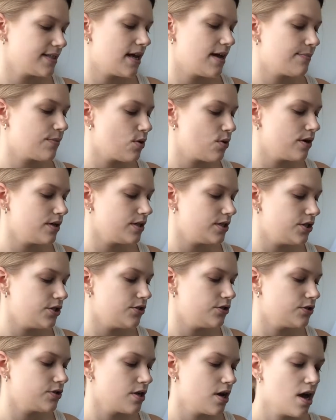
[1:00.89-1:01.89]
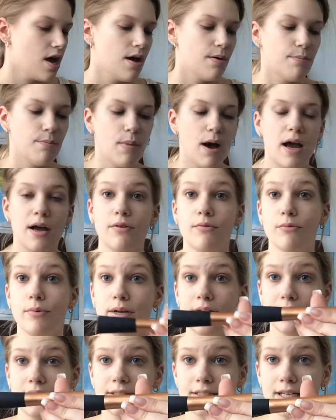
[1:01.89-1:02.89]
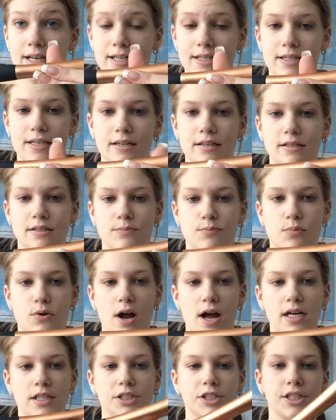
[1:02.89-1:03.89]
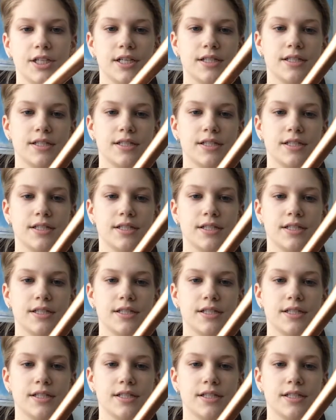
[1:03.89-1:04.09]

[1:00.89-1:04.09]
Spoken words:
I'm going to use my Real Techniques brush.